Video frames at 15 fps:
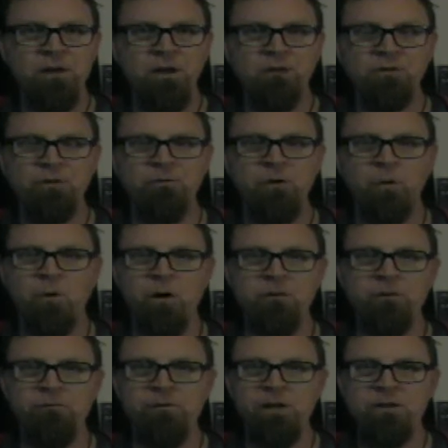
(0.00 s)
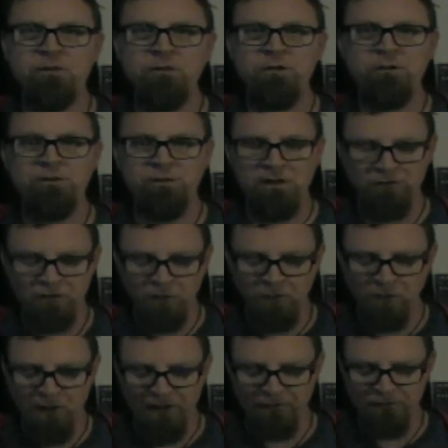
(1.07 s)
is if you want revenge, dig two
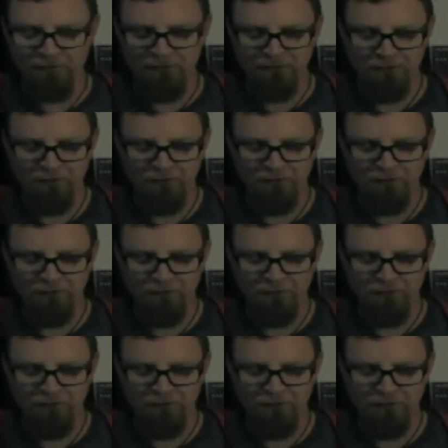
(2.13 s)
graves.